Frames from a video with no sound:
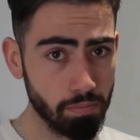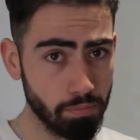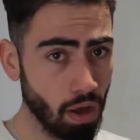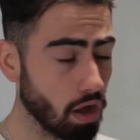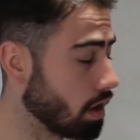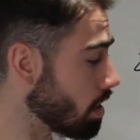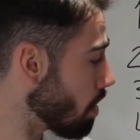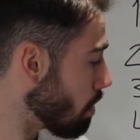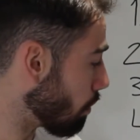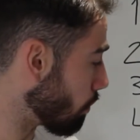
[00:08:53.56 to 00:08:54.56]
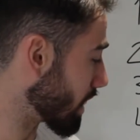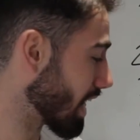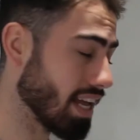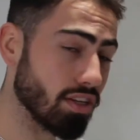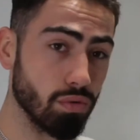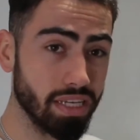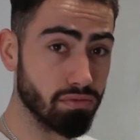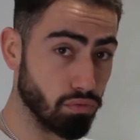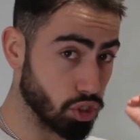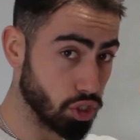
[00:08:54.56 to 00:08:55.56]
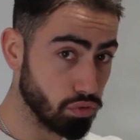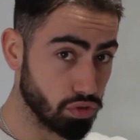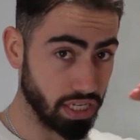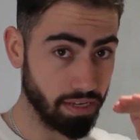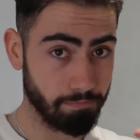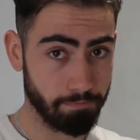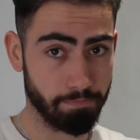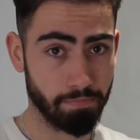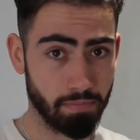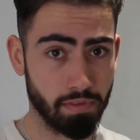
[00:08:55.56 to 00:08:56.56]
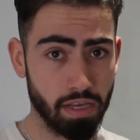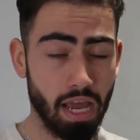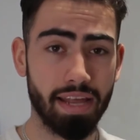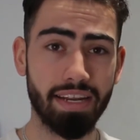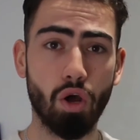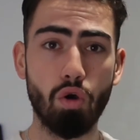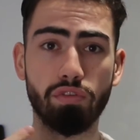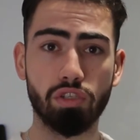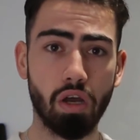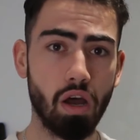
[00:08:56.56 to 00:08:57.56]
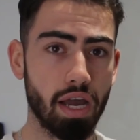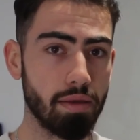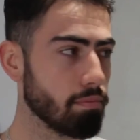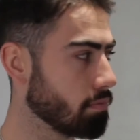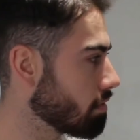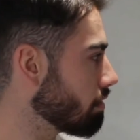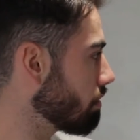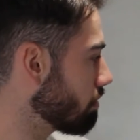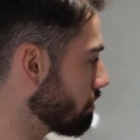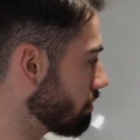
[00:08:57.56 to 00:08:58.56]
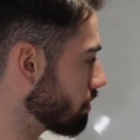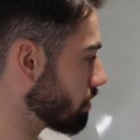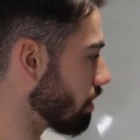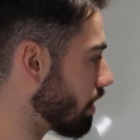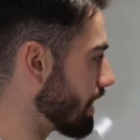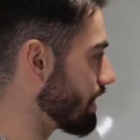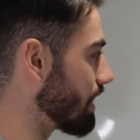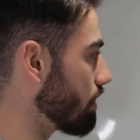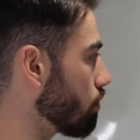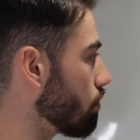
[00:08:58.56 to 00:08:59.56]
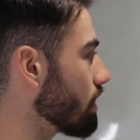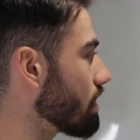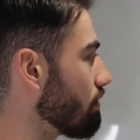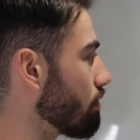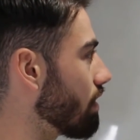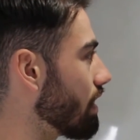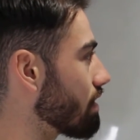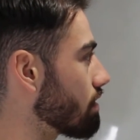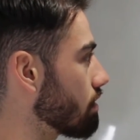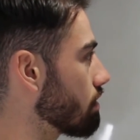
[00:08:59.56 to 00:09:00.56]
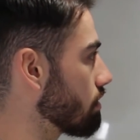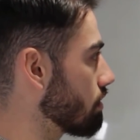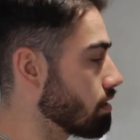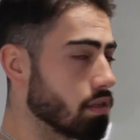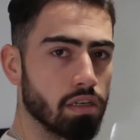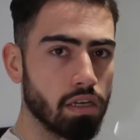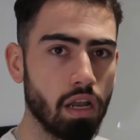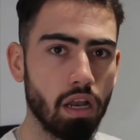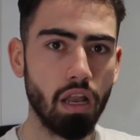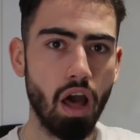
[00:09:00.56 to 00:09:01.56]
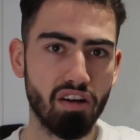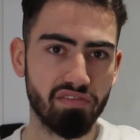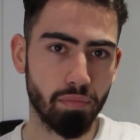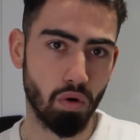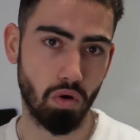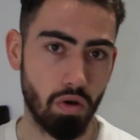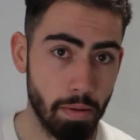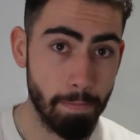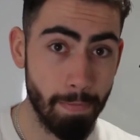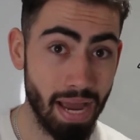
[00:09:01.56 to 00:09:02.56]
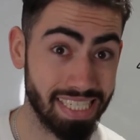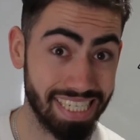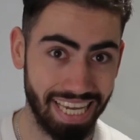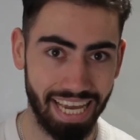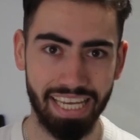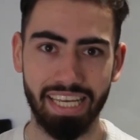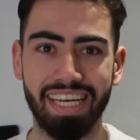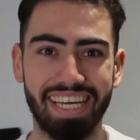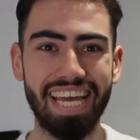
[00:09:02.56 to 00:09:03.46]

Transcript: But what we can do is reduce it. And then over time, start adding in all these different things. Laugh more, masticate,